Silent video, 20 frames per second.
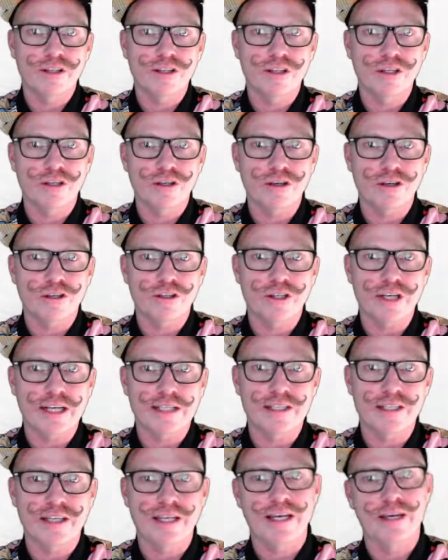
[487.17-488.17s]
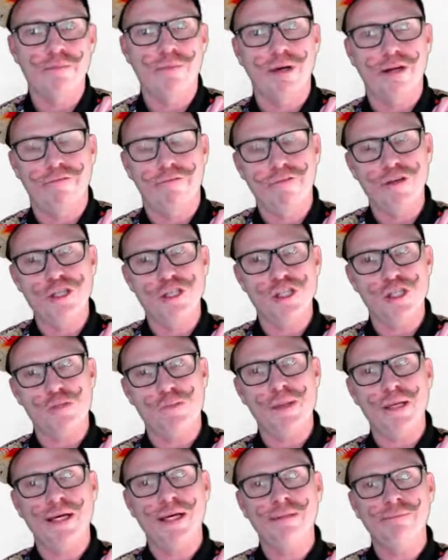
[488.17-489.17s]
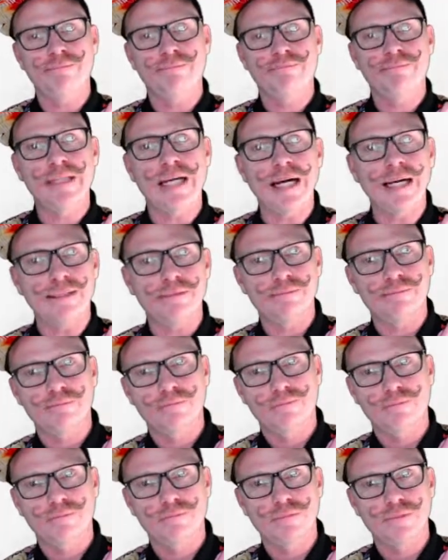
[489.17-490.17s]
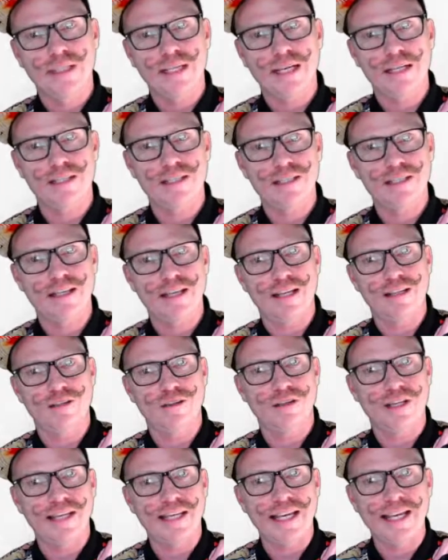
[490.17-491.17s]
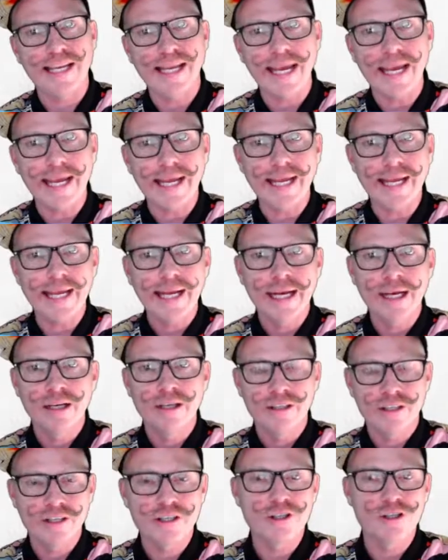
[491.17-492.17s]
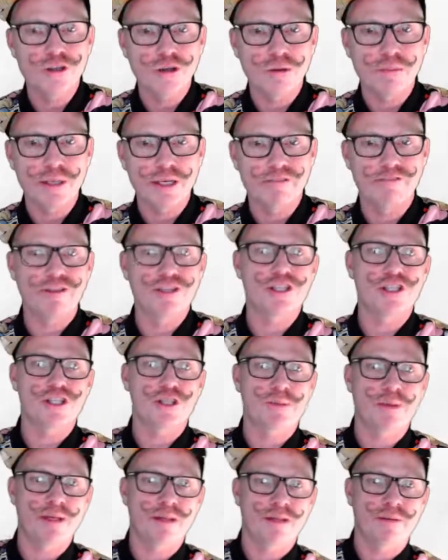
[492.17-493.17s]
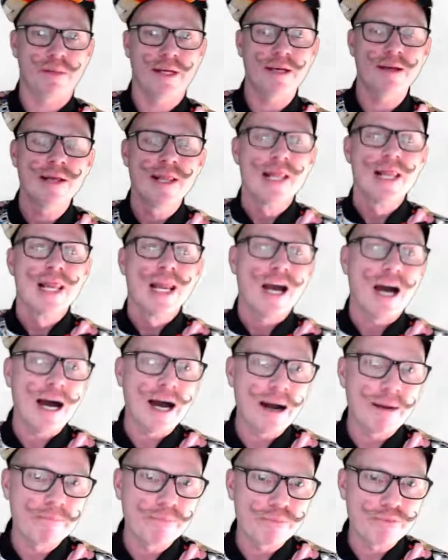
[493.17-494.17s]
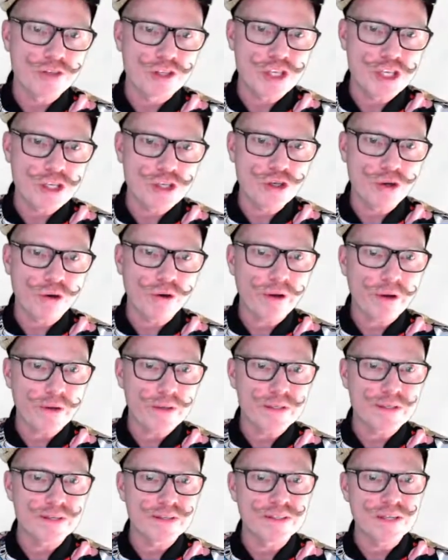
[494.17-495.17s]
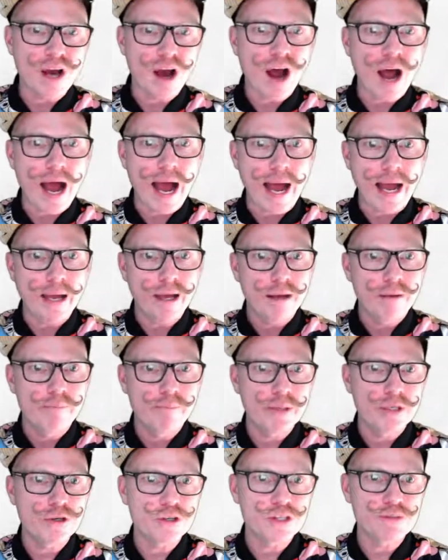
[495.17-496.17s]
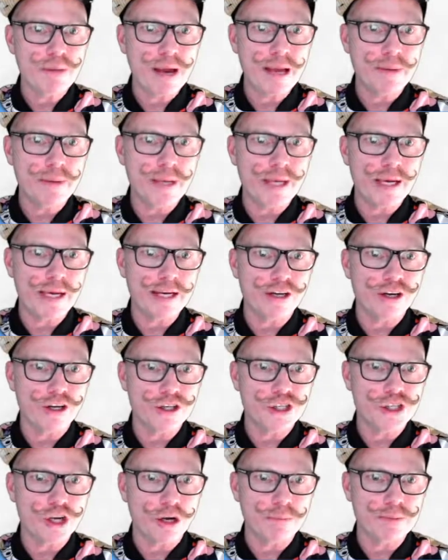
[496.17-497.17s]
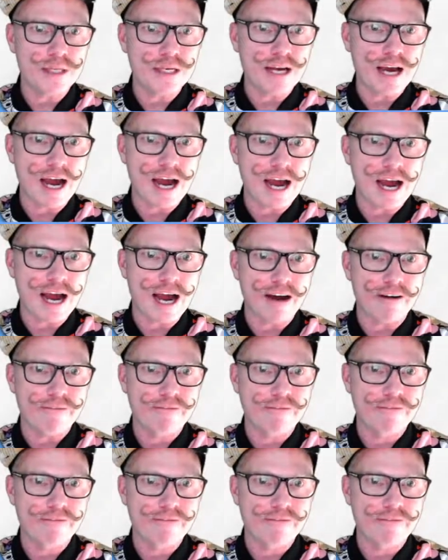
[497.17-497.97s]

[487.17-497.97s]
Got cracked in the head by a fidget spinner? Nah. Actually, that looked like a key. You can draw a better fidget spinner than me. Did your ghost die because maybe it got chopped in half?